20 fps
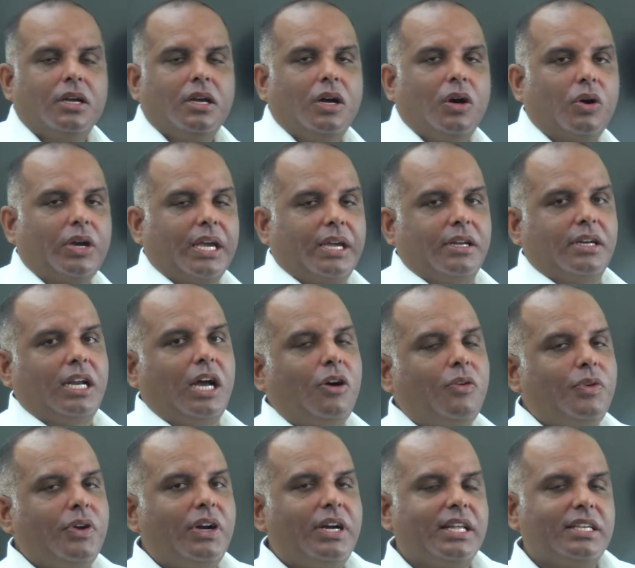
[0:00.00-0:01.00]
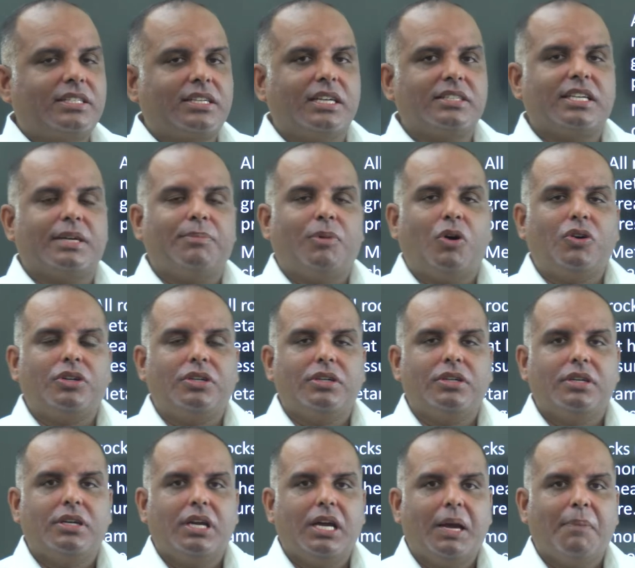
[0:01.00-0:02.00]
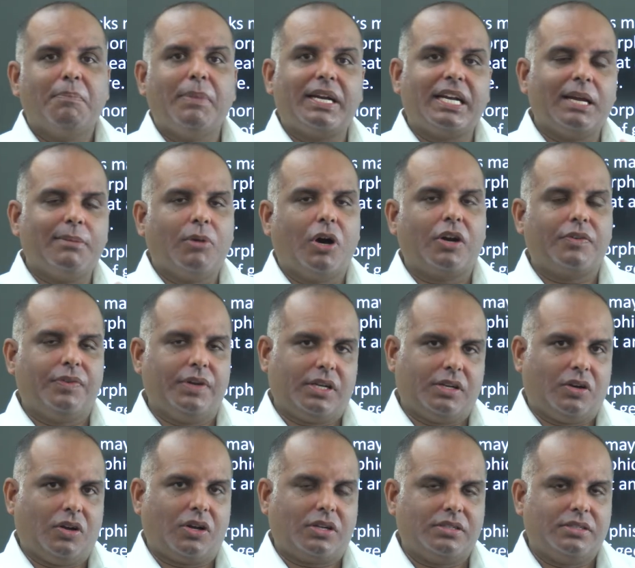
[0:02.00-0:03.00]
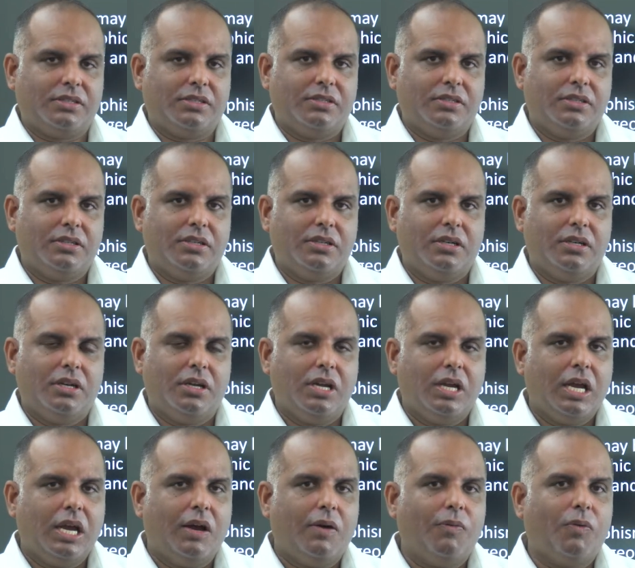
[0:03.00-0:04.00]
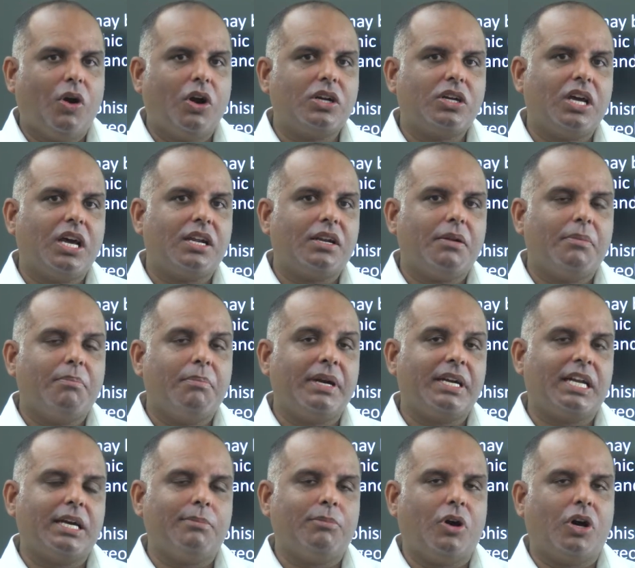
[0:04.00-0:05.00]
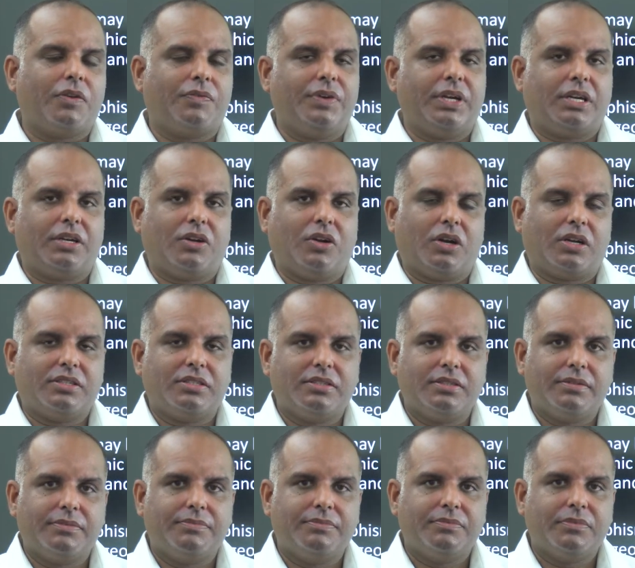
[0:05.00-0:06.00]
Okay, now we will discuss about metamorphic rocks. What are metamorphic rocks?